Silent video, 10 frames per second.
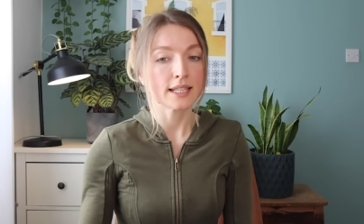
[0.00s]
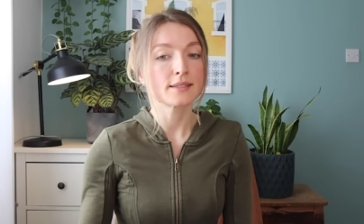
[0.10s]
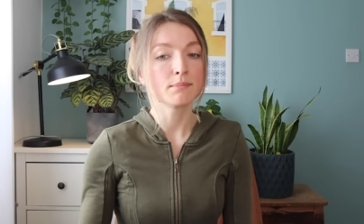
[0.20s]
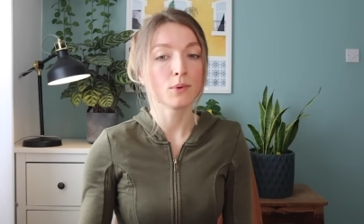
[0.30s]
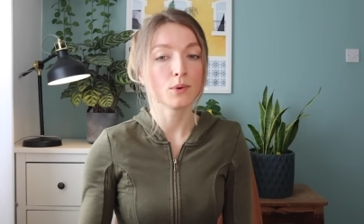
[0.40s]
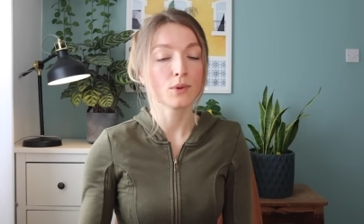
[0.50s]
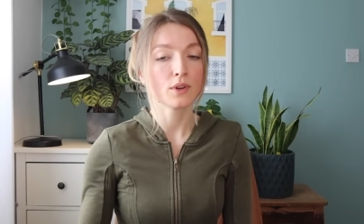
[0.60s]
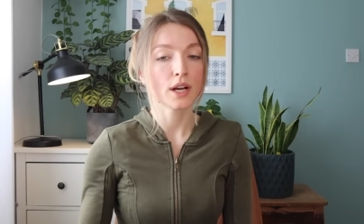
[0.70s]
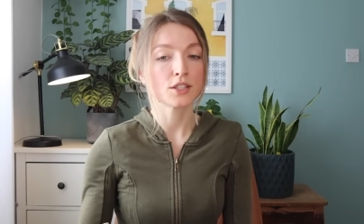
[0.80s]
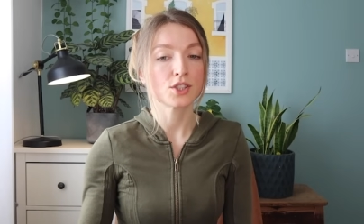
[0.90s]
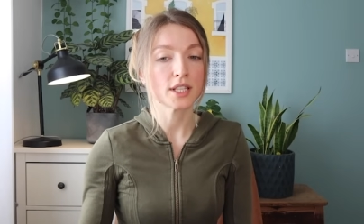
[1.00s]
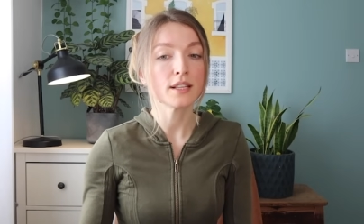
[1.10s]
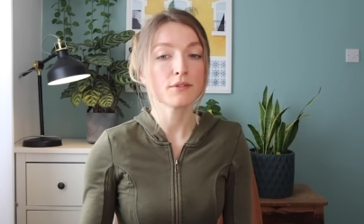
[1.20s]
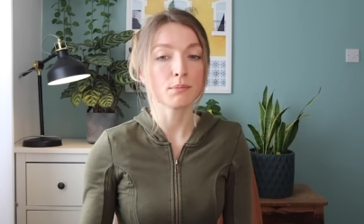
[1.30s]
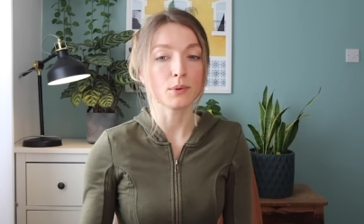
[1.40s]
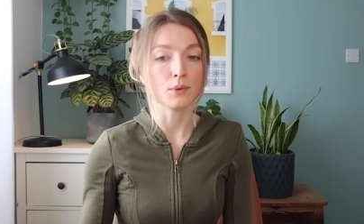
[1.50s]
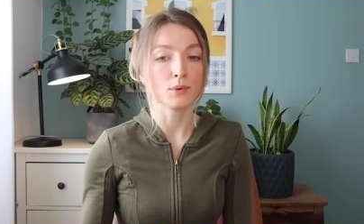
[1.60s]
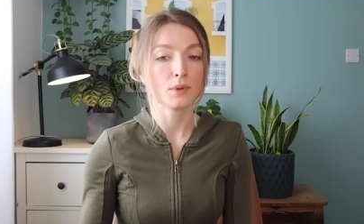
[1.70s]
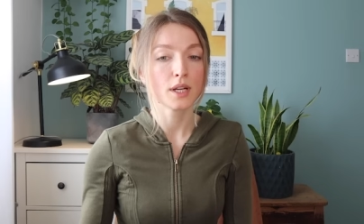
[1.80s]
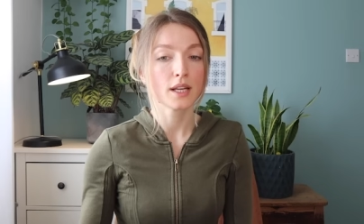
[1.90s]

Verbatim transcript: is more achievable